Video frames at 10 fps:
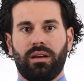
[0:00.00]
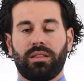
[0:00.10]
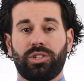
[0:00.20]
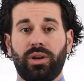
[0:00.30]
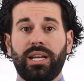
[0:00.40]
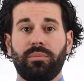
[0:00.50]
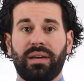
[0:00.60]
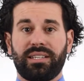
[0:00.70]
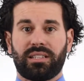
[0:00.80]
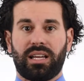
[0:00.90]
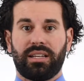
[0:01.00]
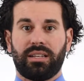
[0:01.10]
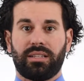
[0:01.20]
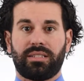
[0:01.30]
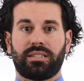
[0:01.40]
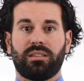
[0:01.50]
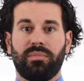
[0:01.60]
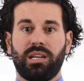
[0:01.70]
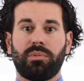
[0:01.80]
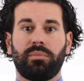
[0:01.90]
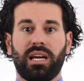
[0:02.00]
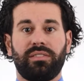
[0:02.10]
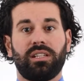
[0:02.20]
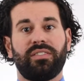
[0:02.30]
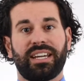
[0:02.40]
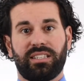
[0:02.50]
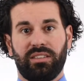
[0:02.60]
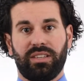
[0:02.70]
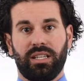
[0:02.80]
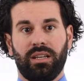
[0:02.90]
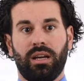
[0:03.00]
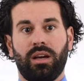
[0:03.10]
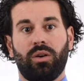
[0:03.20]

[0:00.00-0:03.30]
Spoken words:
The trading baseline sets a minimum level of activity